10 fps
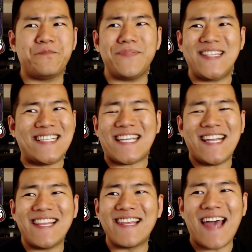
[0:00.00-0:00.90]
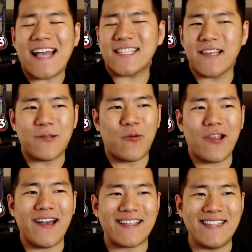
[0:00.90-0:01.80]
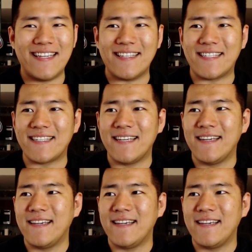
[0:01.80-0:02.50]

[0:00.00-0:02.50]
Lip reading: But that's kind of the last thing the Warlock needs.